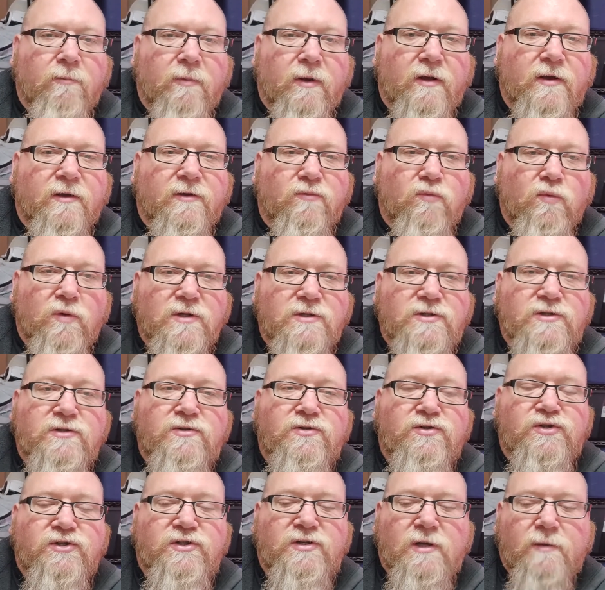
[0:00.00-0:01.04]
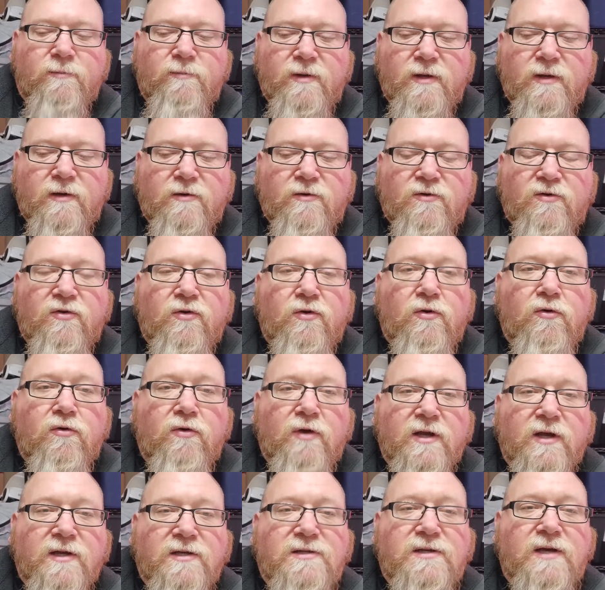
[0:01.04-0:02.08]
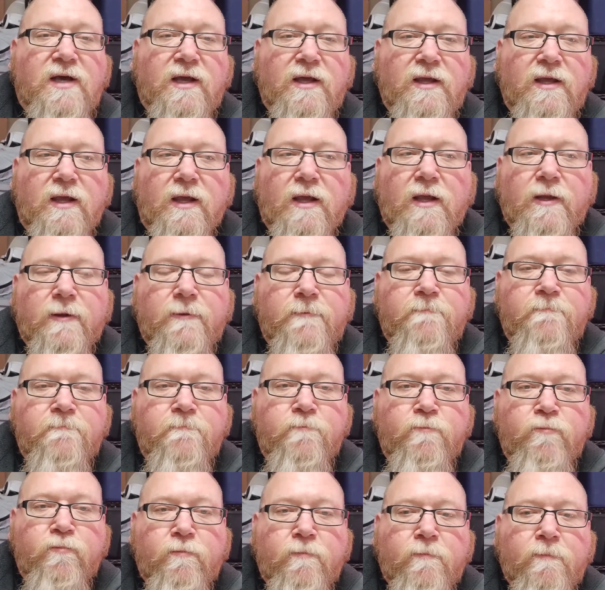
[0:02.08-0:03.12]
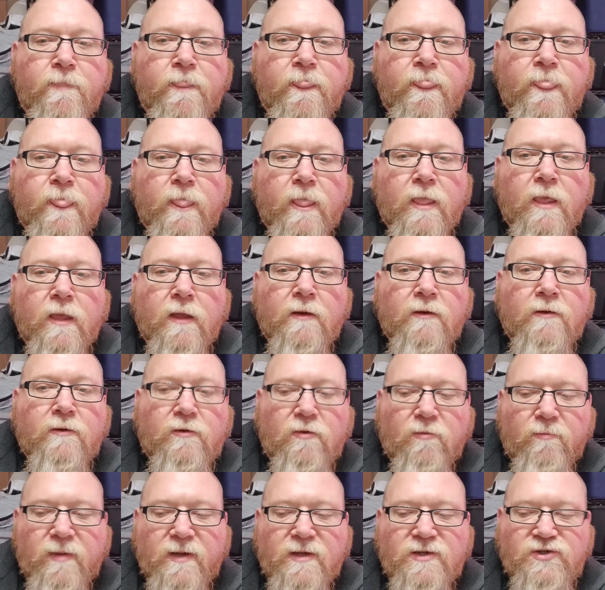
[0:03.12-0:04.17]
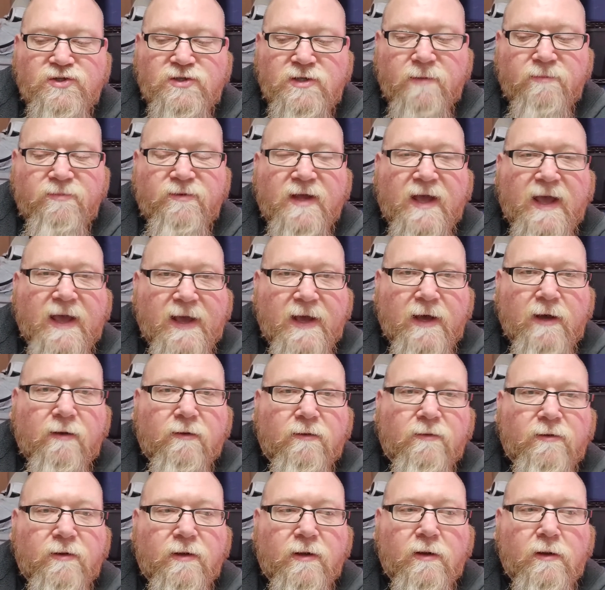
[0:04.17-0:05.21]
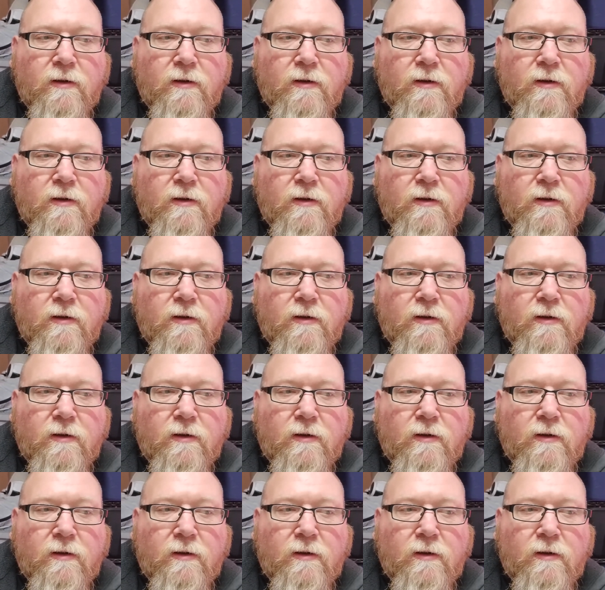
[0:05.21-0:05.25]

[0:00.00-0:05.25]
because once you ship it to Kentucky to be shipped out,